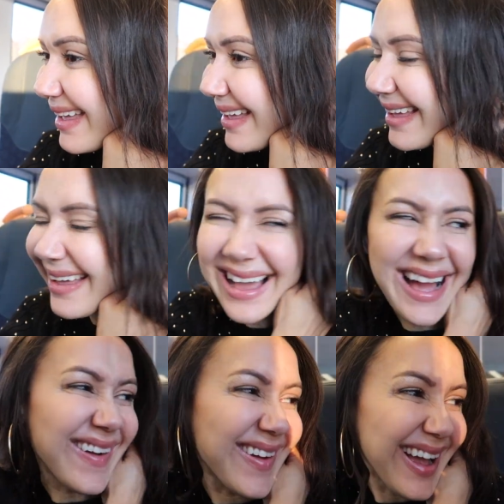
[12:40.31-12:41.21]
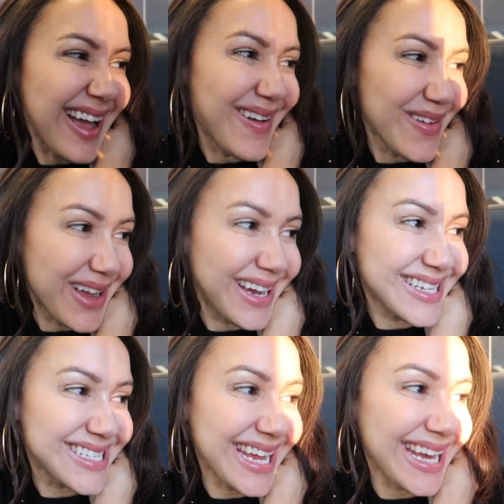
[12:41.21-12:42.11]
I don't Have you
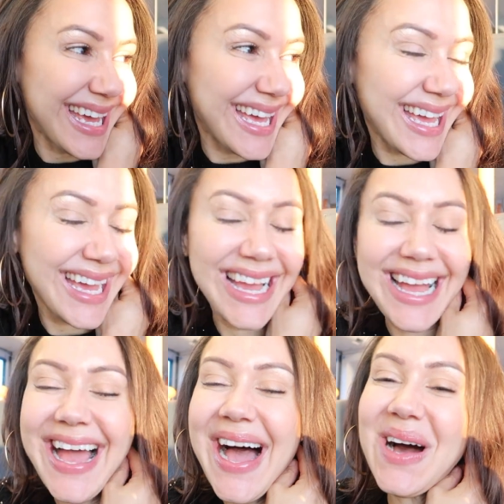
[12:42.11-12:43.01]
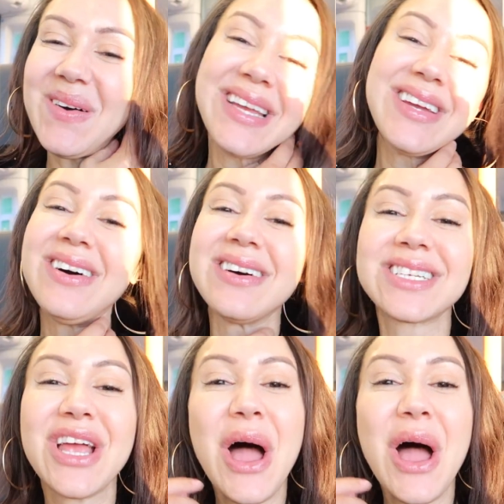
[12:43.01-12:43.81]
guys seen it? I don't really remember. Oh my gosh.